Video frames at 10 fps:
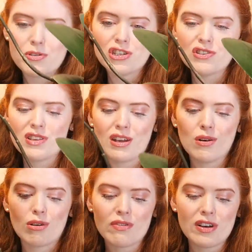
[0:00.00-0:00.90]
producing
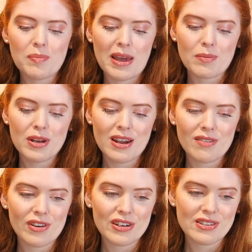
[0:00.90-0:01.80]
chlorophyll pigment
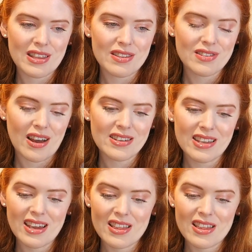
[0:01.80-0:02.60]
and photosynthesizing,